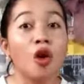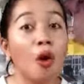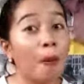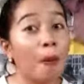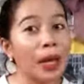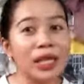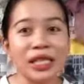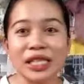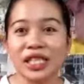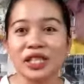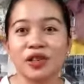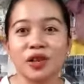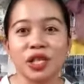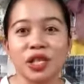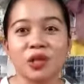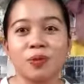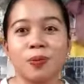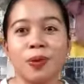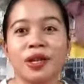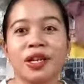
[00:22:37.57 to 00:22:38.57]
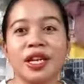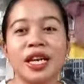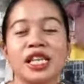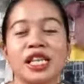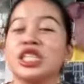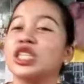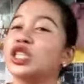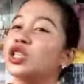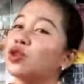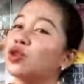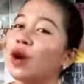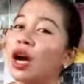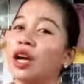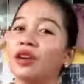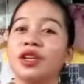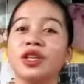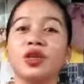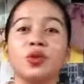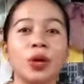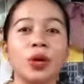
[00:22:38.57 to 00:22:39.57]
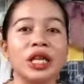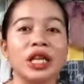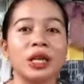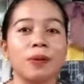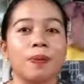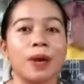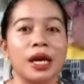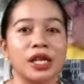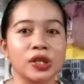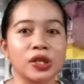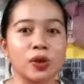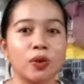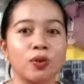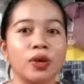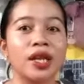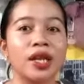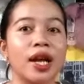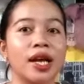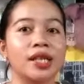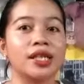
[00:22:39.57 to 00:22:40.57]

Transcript: No budget sa Christmas party is 220 pesos only.